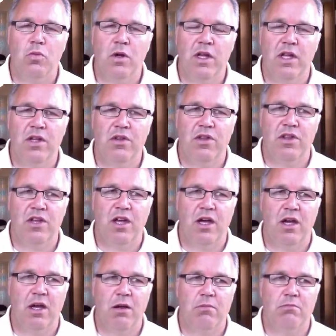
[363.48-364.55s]
with
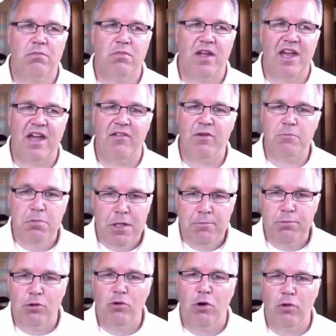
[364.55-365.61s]
having
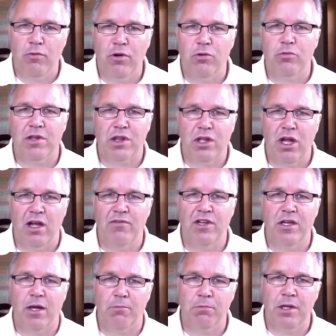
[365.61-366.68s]
people over, with
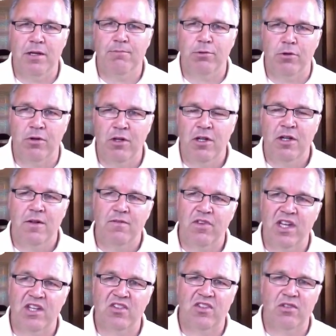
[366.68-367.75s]
loving on people.
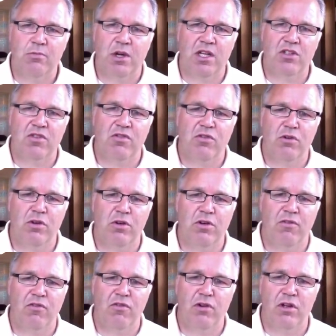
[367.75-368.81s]
Thanks so much for
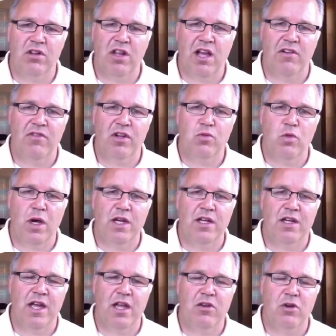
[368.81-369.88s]
loving one
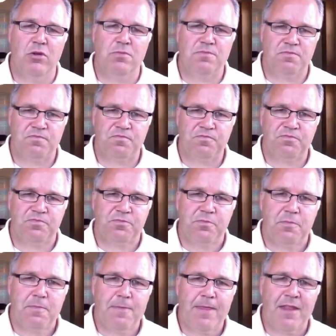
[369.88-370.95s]
another.
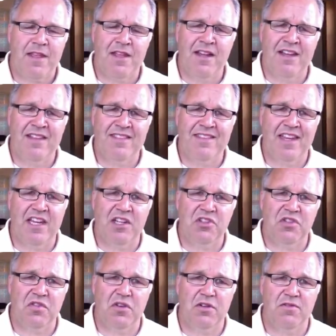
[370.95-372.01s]

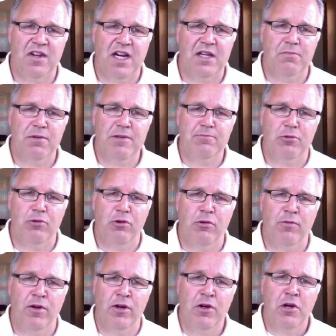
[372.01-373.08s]
Thanks for inviting people
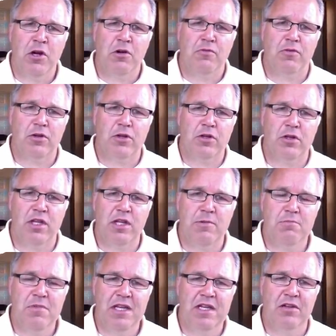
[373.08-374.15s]
over, for
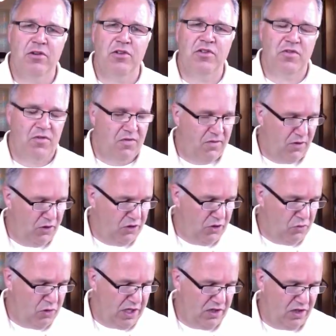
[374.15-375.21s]
cooking meals, for
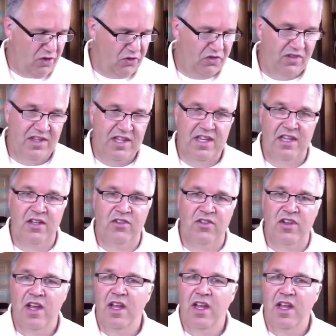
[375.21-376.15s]
doing those things.